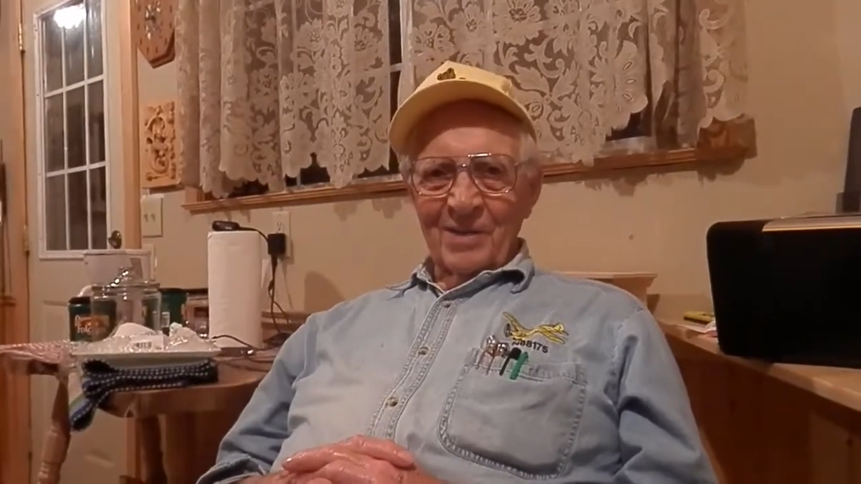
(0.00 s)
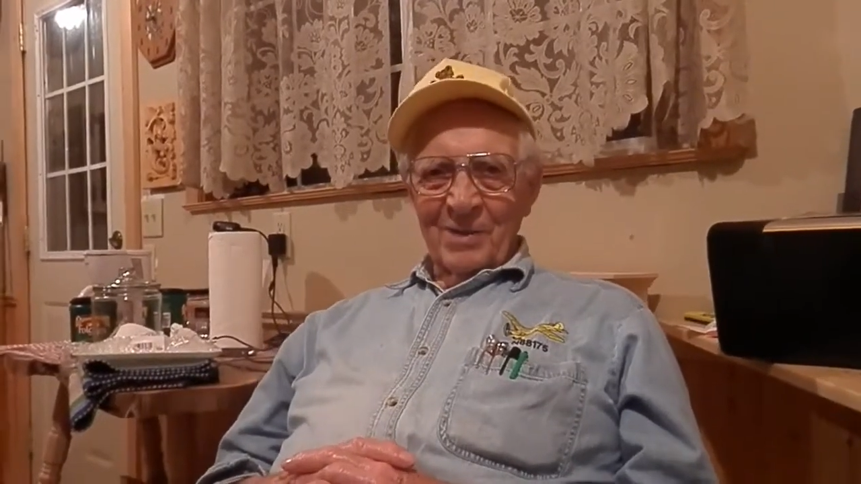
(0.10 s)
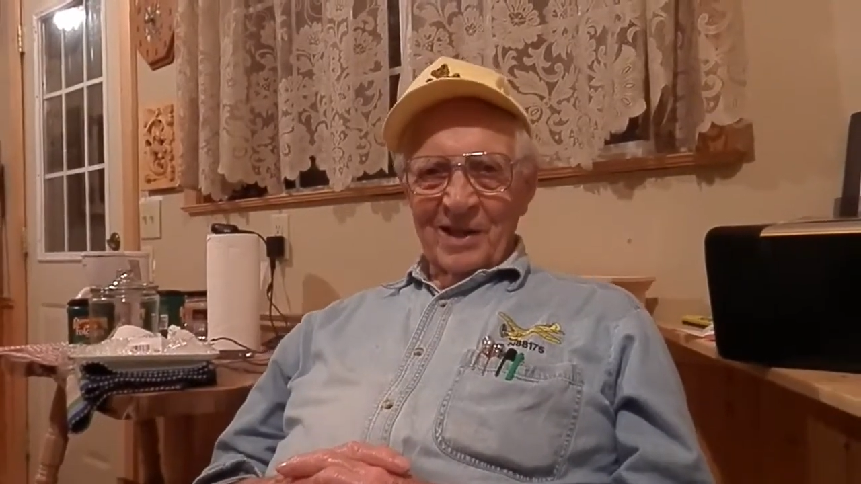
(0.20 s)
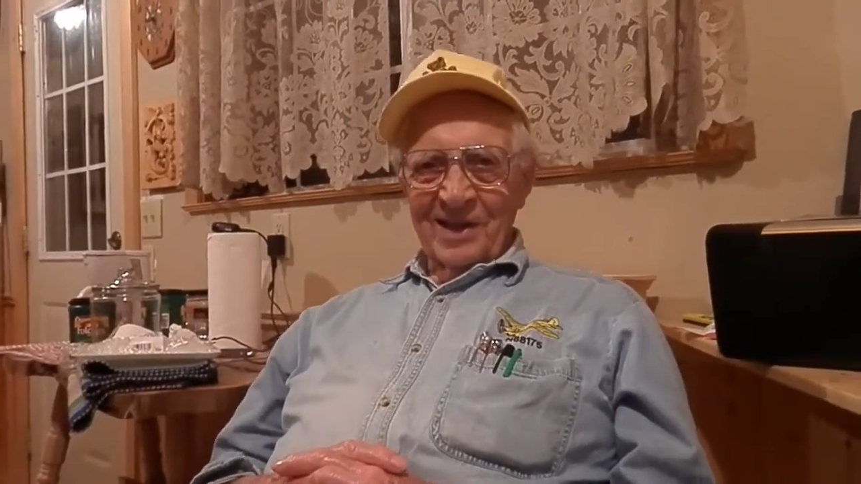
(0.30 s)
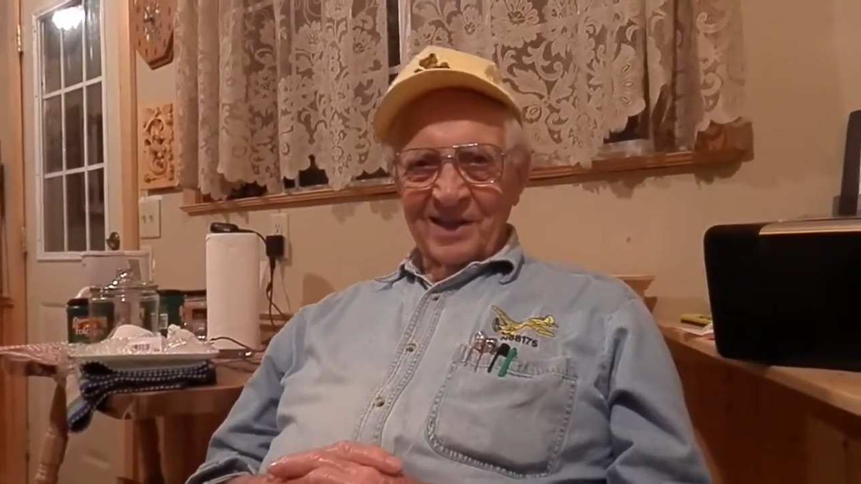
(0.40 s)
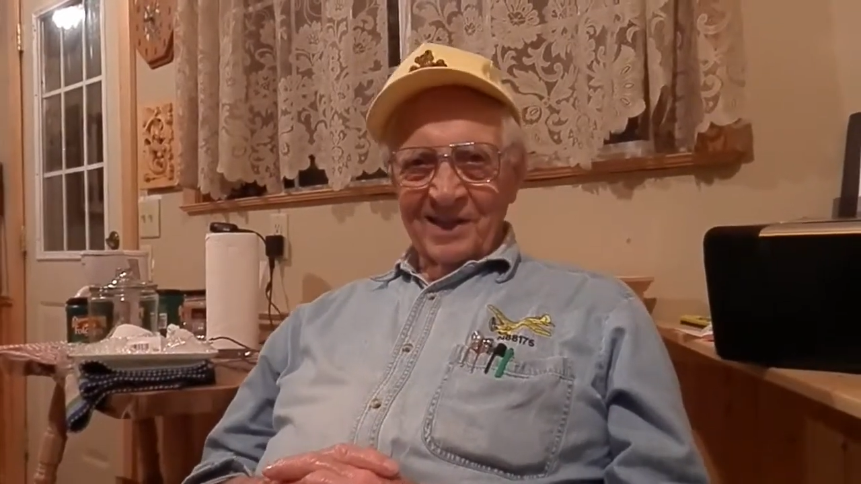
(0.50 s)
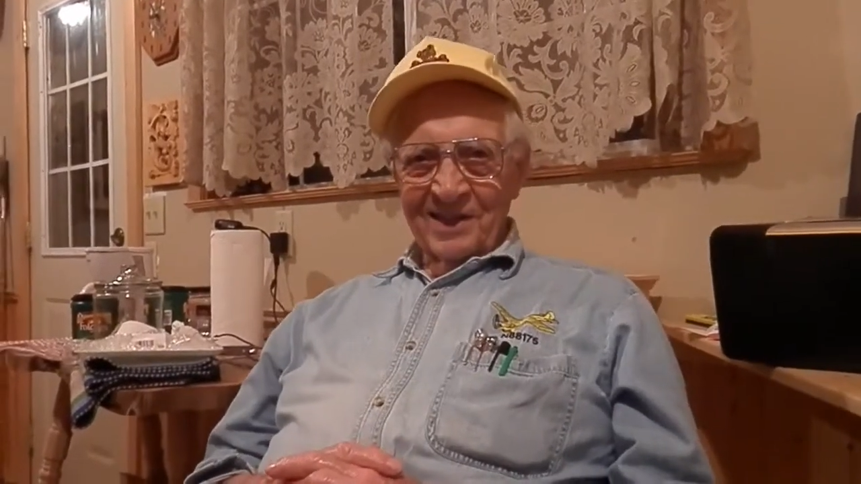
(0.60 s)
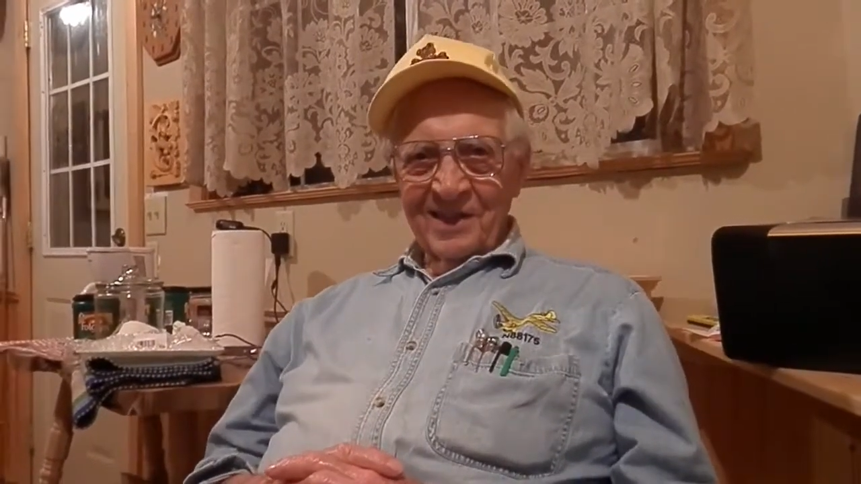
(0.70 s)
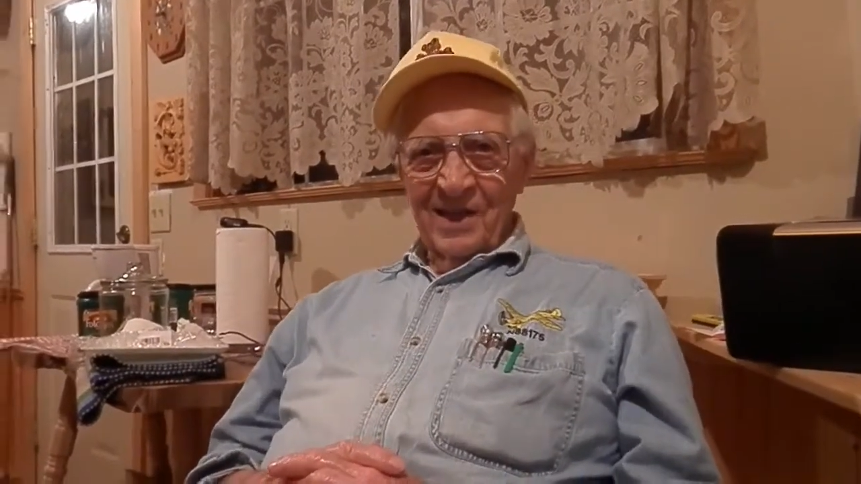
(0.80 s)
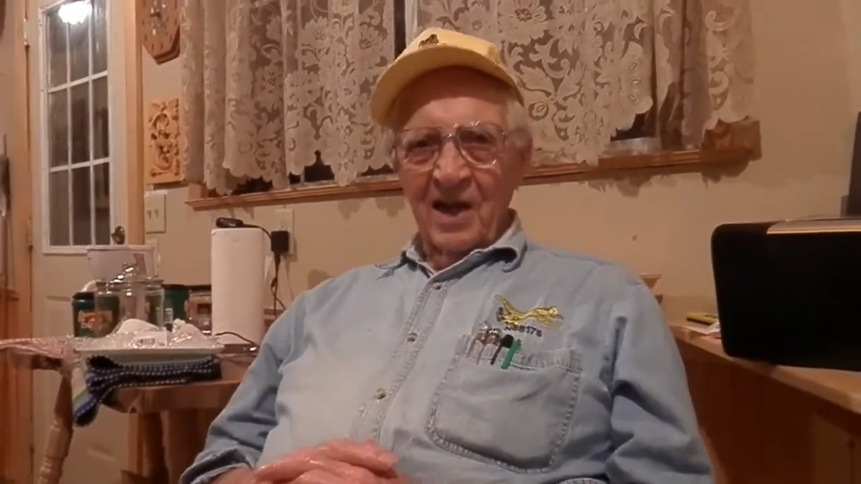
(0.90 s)
to be done.
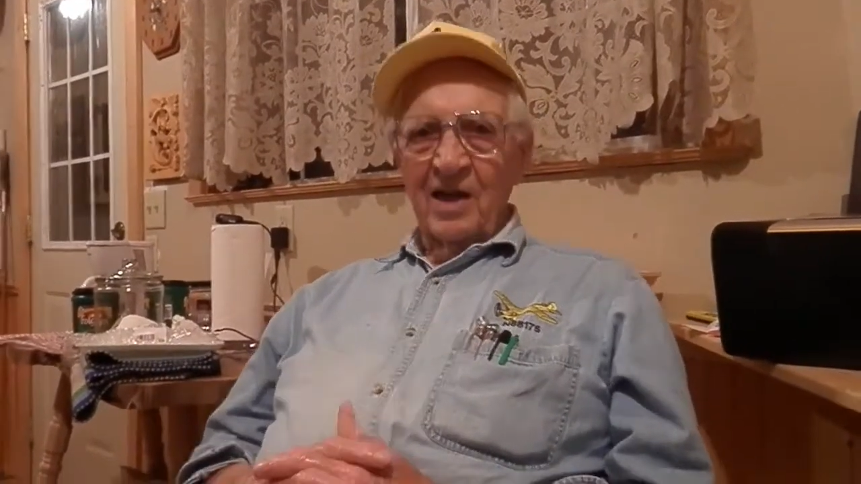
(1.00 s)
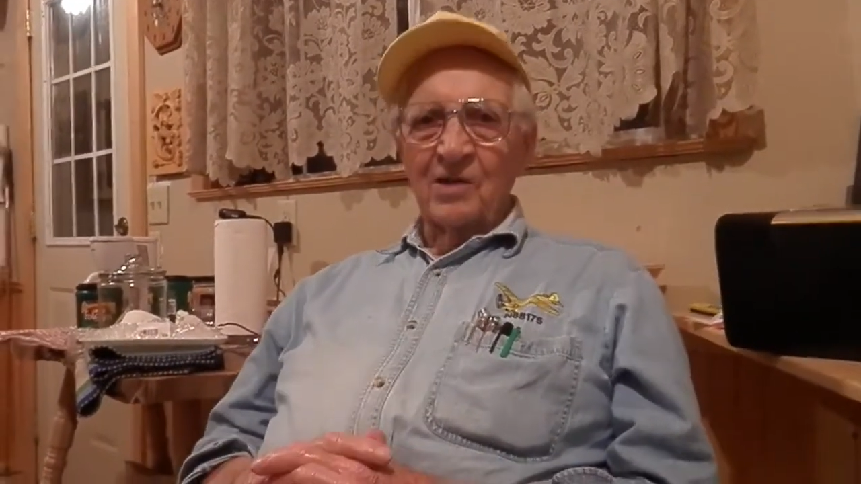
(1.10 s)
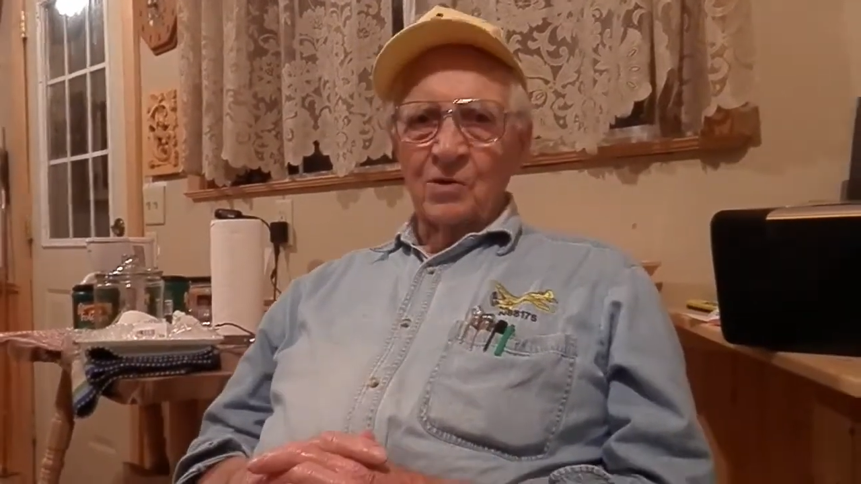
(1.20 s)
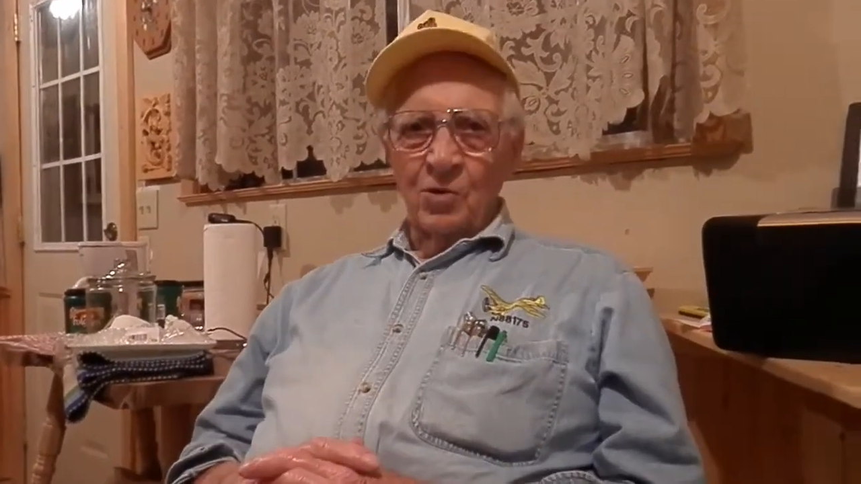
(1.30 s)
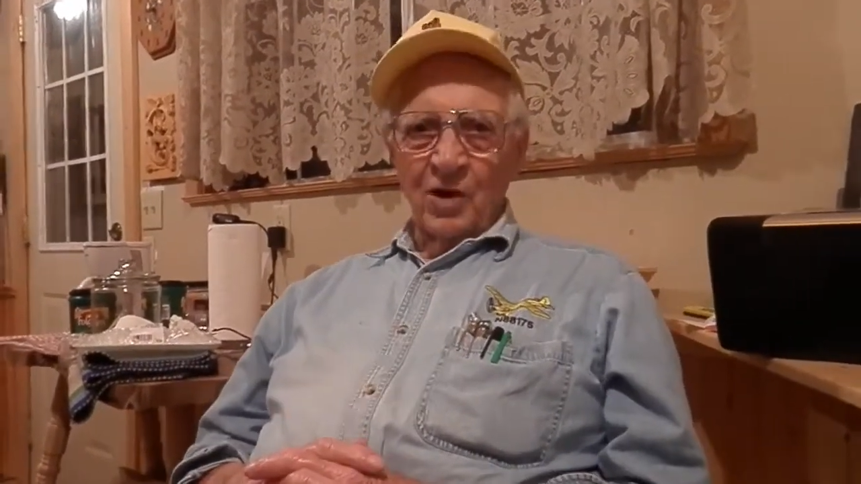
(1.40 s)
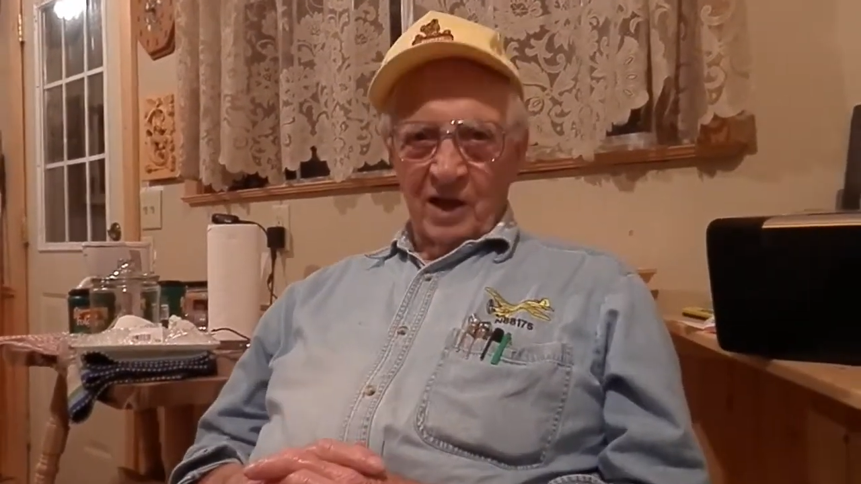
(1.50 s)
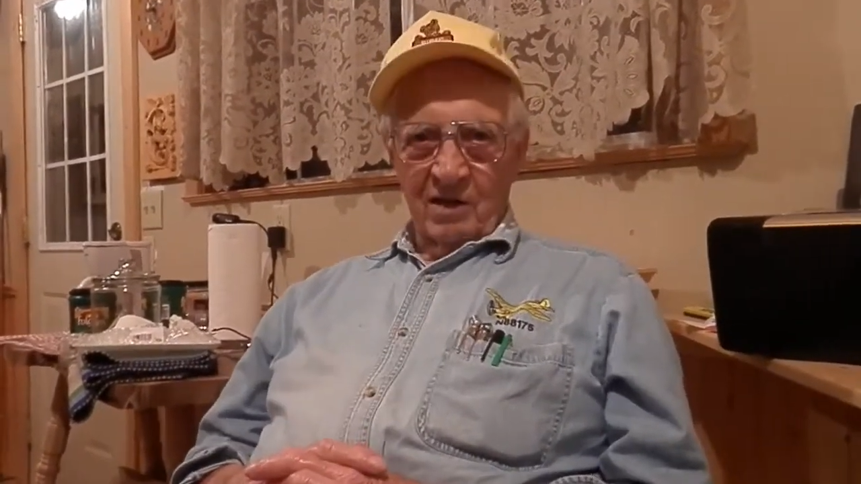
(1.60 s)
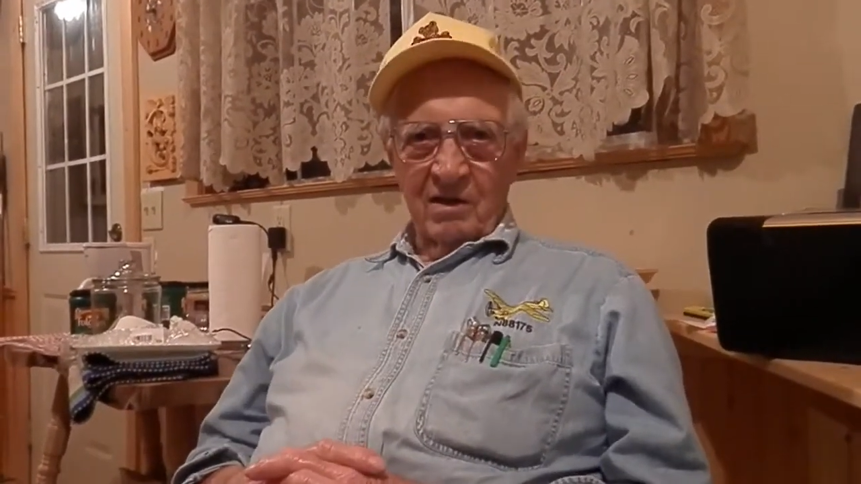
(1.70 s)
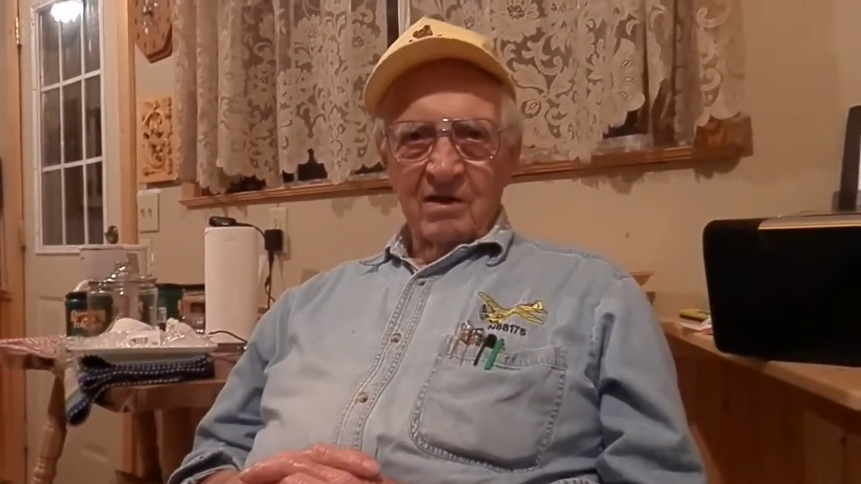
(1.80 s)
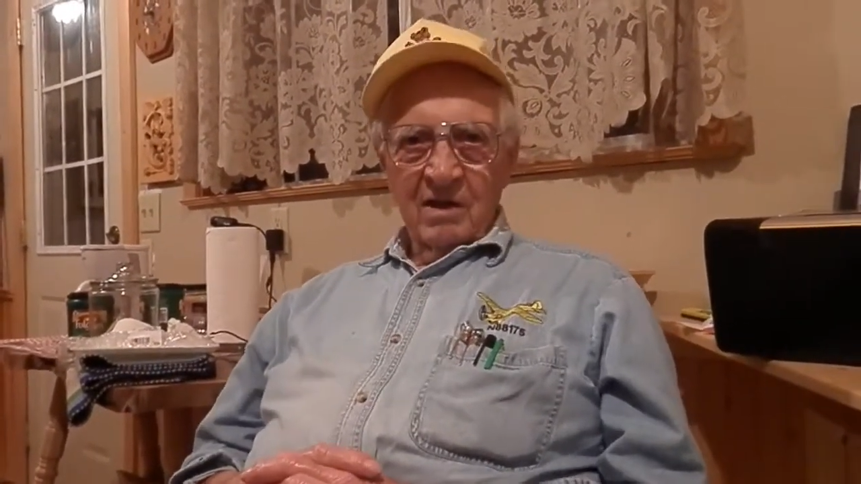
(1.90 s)
Lyle knew what.